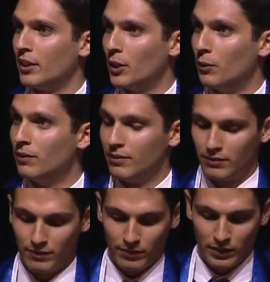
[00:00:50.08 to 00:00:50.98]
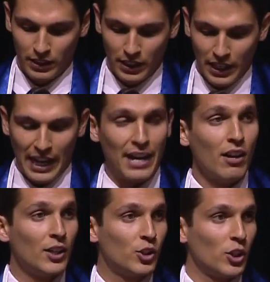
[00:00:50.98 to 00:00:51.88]
knew, and
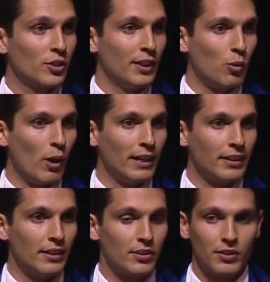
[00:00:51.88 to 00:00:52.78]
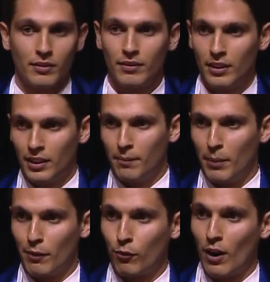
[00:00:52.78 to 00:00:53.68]
not just an acquaintance,
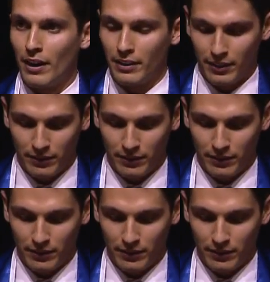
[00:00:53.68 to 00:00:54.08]
but a friend.